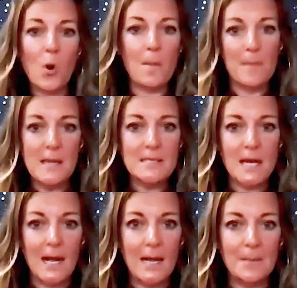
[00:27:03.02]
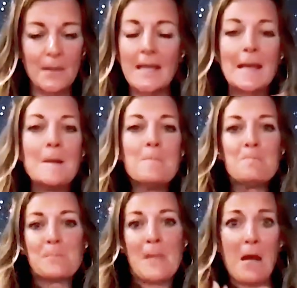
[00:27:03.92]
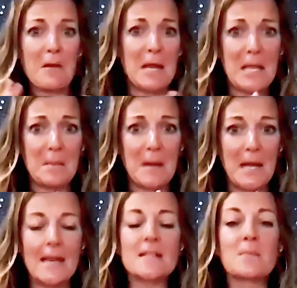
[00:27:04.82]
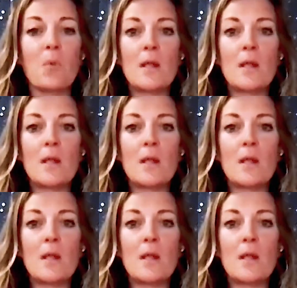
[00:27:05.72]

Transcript: can I get more me time? Like, how can I get mine?